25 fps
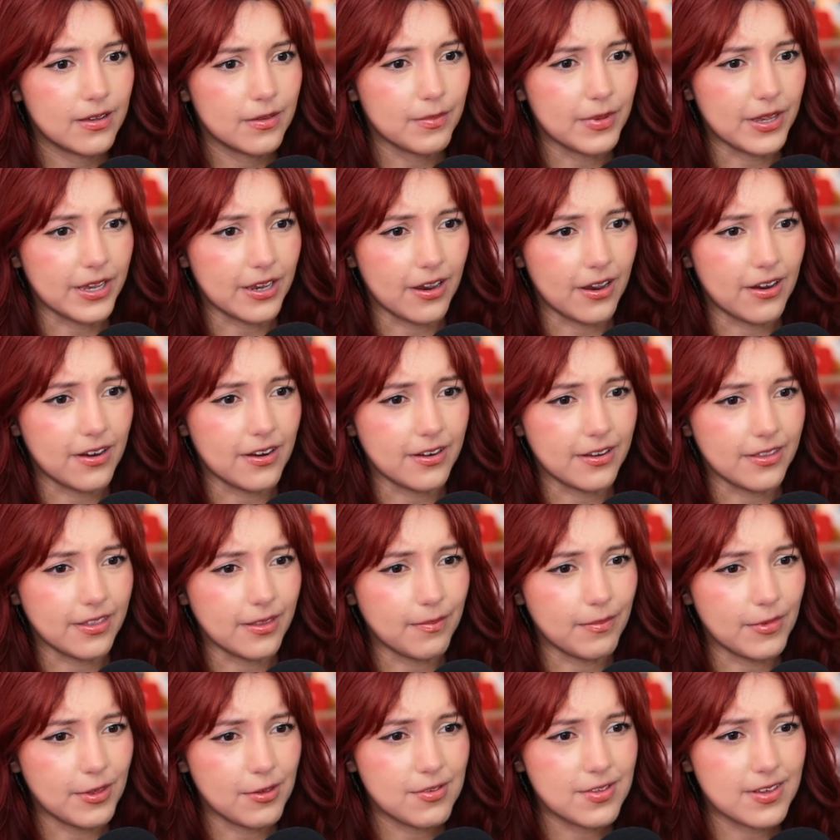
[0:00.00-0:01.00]
My god, and the
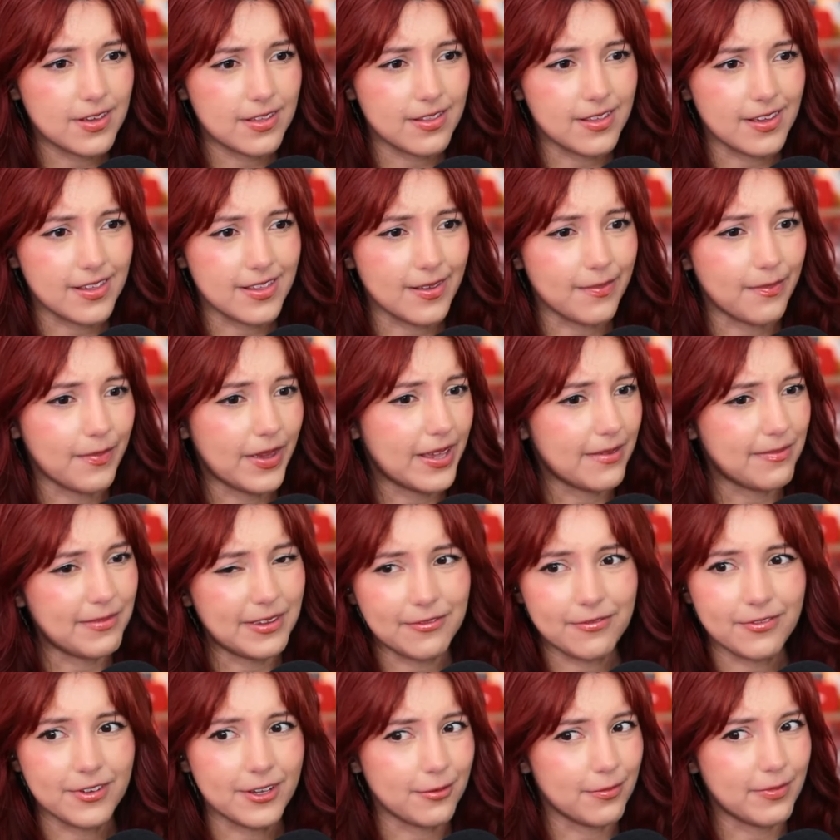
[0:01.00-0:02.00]
music doesn't make me
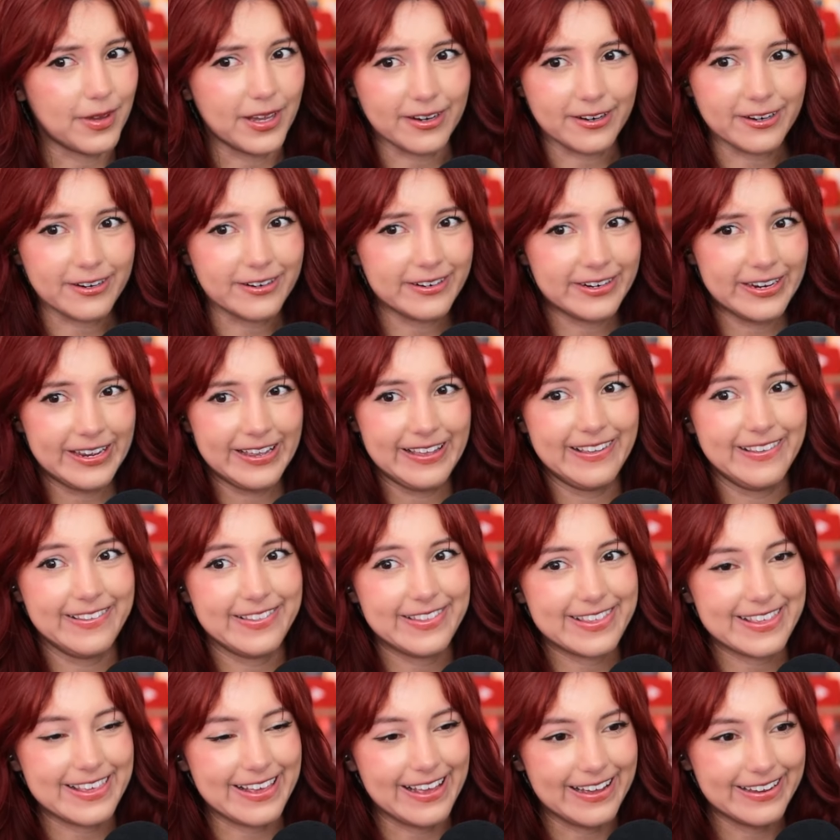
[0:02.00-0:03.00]
feel better.
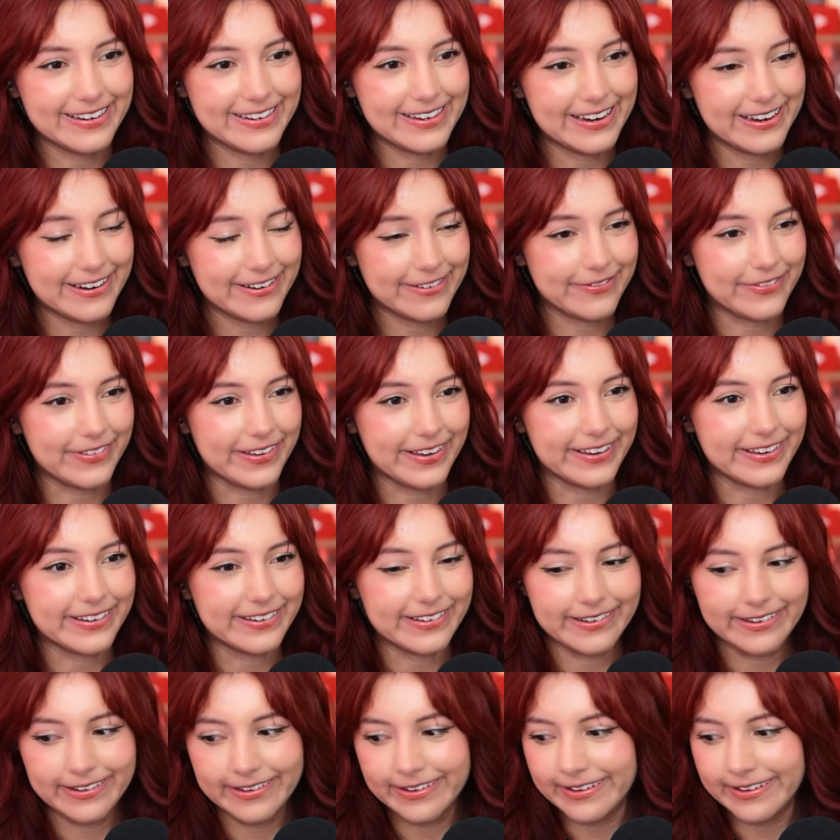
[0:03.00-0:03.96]
It's unnerving.